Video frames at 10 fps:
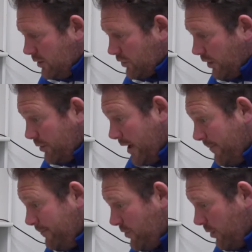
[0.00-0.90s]
So
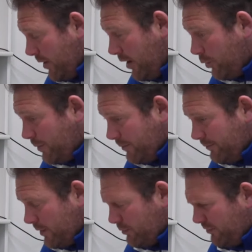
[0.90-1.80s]
we're
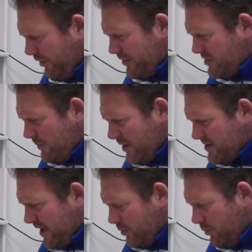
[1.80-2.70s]
hoping. There was a very similar
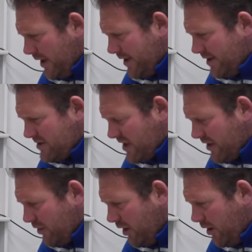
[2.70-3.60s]
tackle late in the
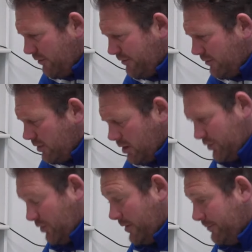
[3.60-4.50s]
second half,
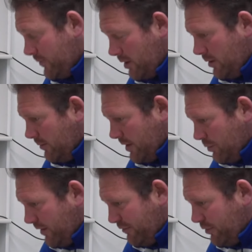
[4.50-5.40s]

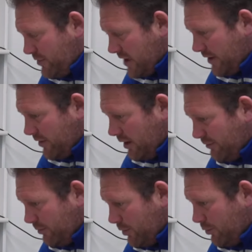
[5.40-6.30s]
midway through the second
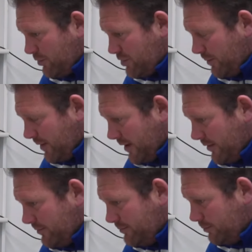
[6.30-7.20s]
half, from an Aldershot player
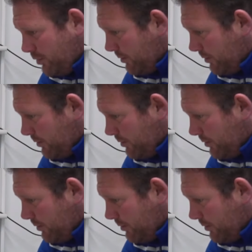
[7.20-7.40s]
that